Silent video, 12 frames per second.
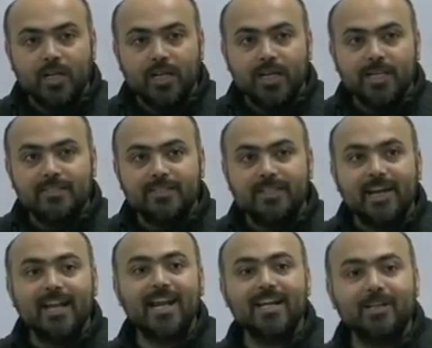is
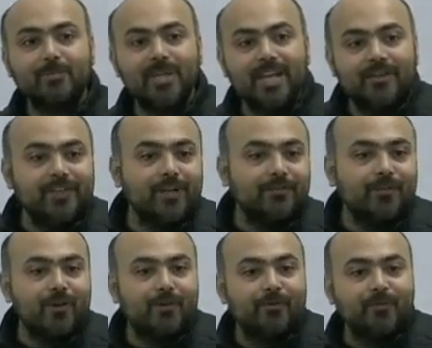correct behavior
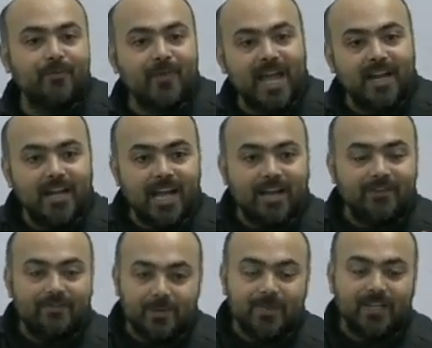for men
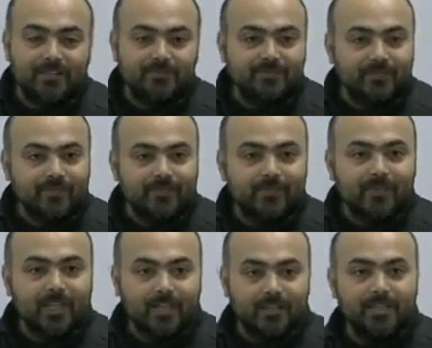and women.
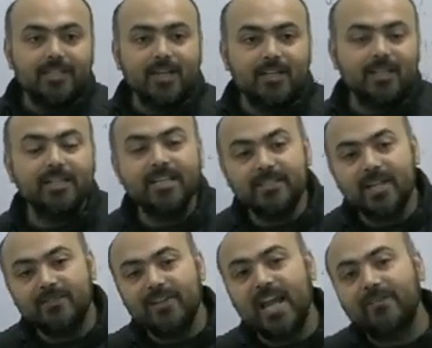These are the things
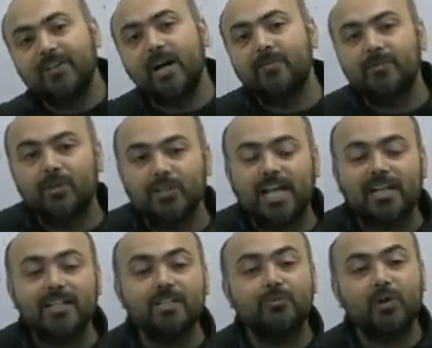that we have come.
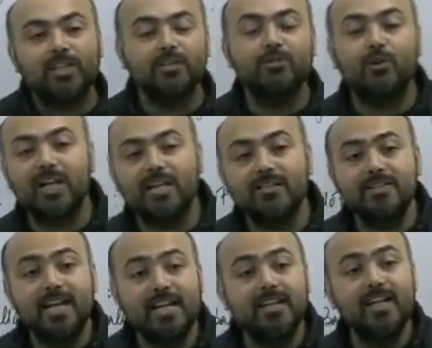That is what is called as
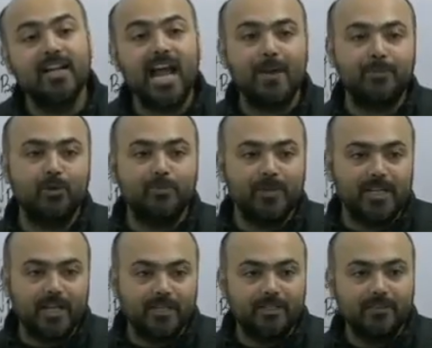gender
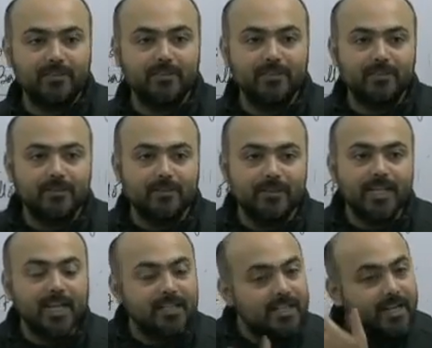appropriate.
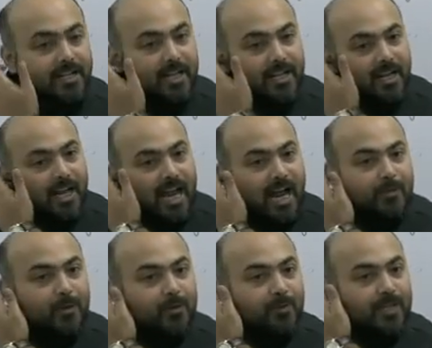Okay, gender
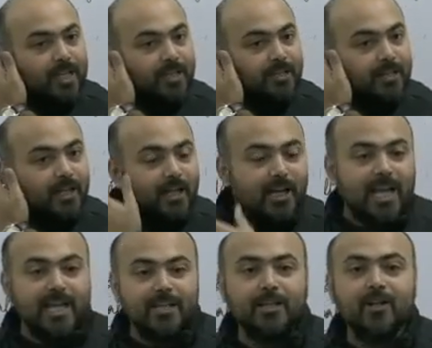appropriate.
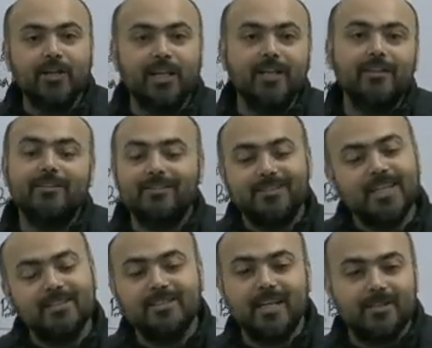Like, in
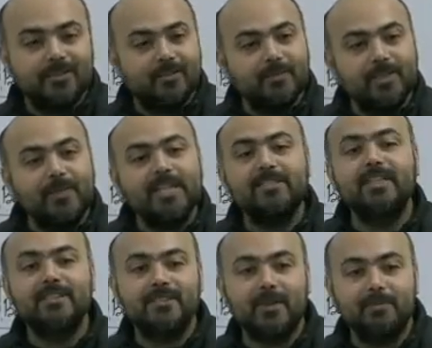just the best
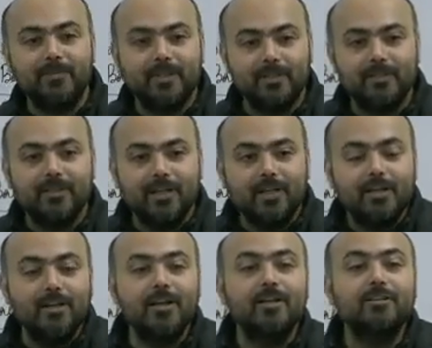example,
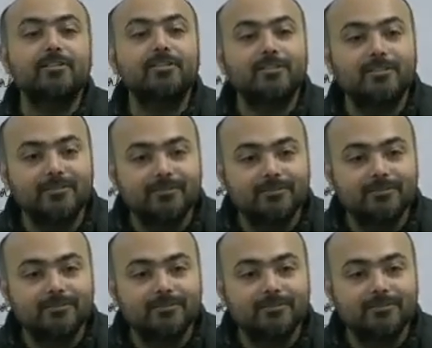nurse.